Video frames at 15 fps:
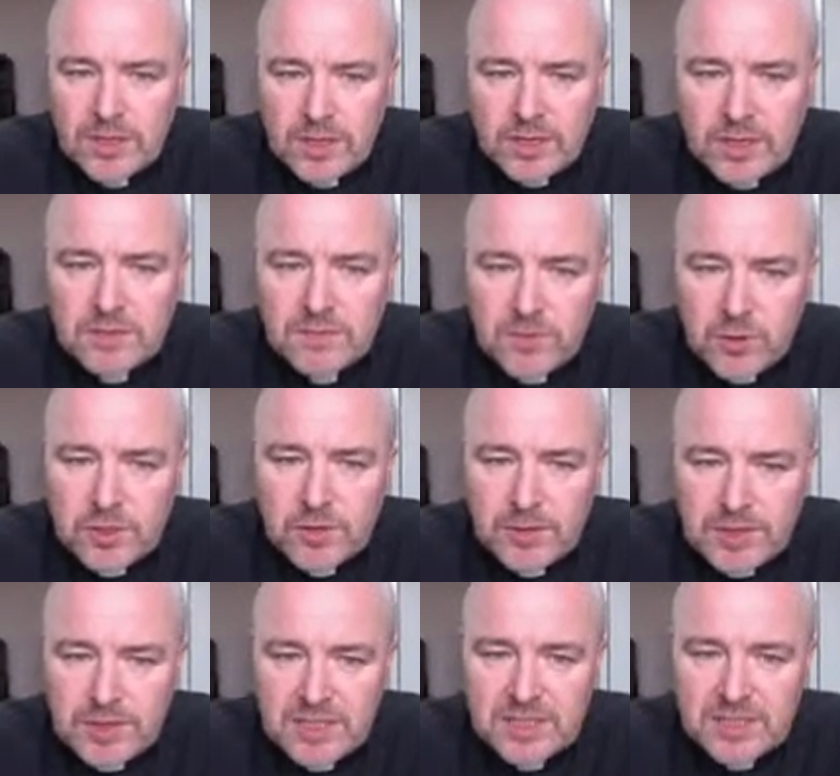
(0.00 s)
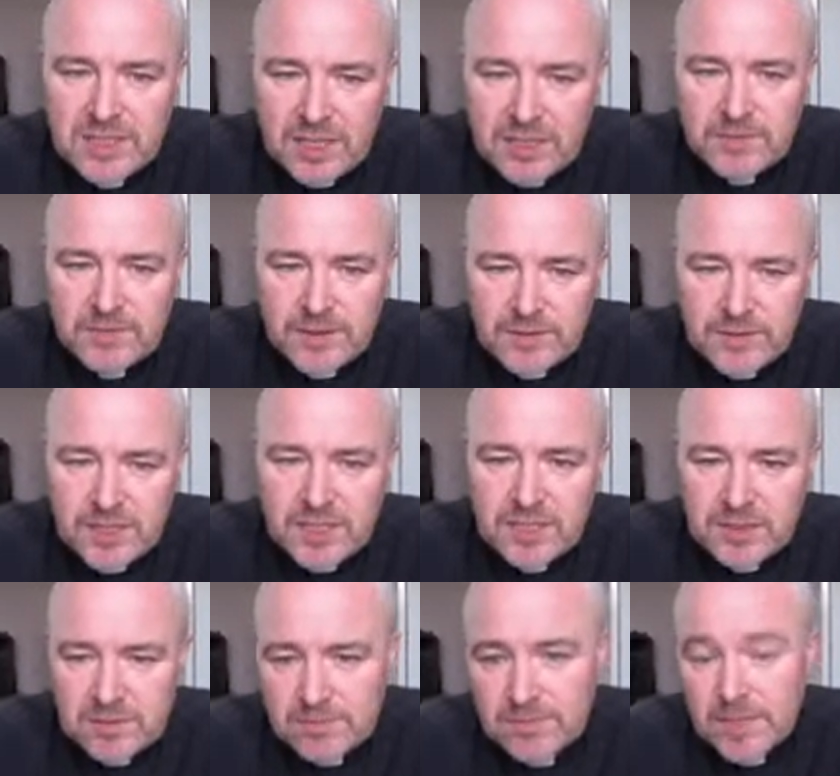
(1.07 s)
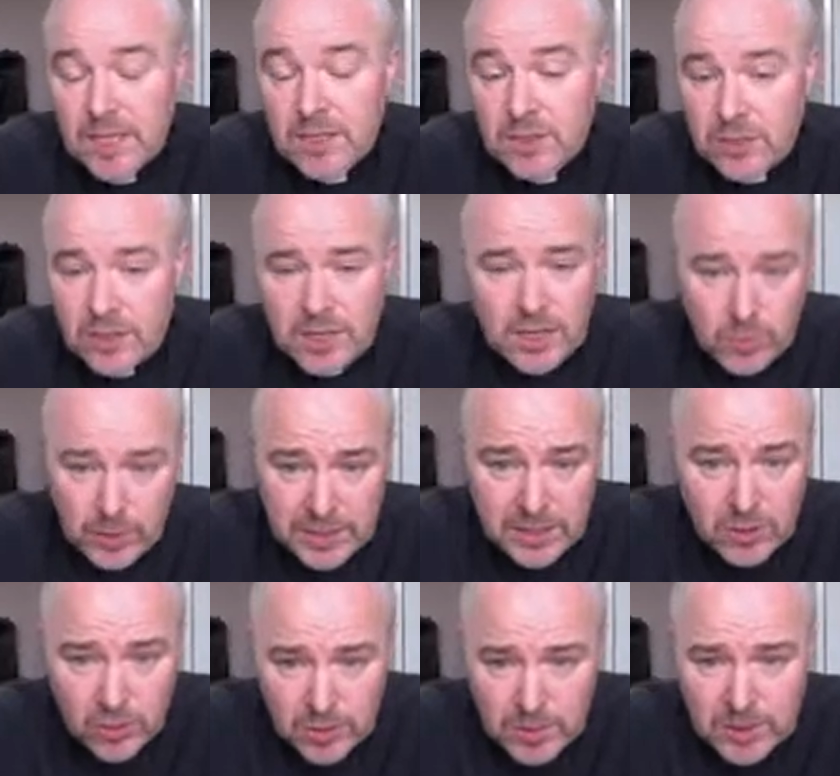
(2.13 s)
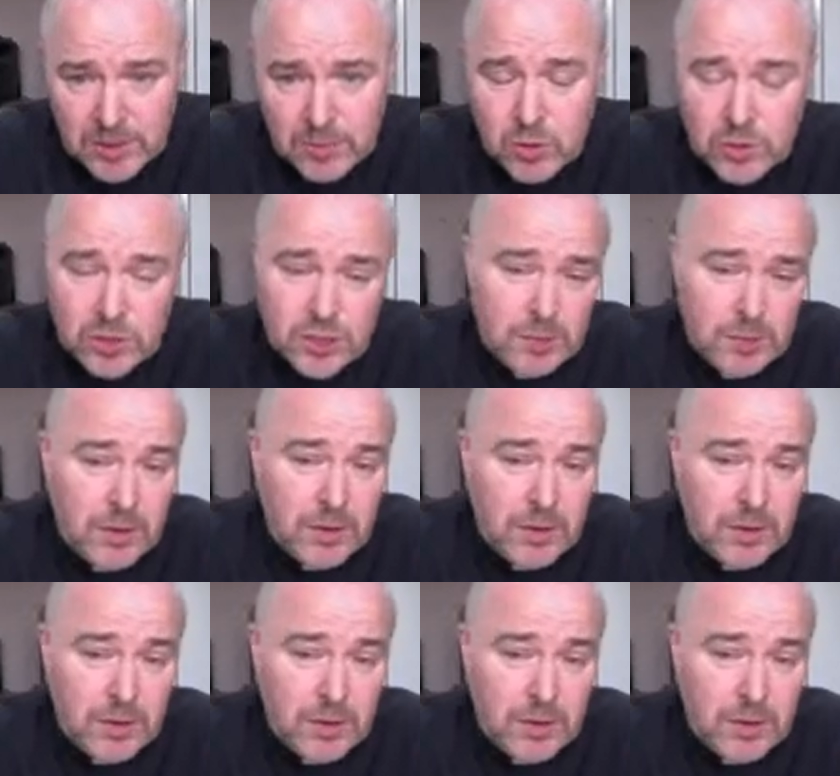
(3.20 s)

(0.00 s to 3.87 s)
and in 1 Corinthians 9 and 15, you get quite a lot about apostleship.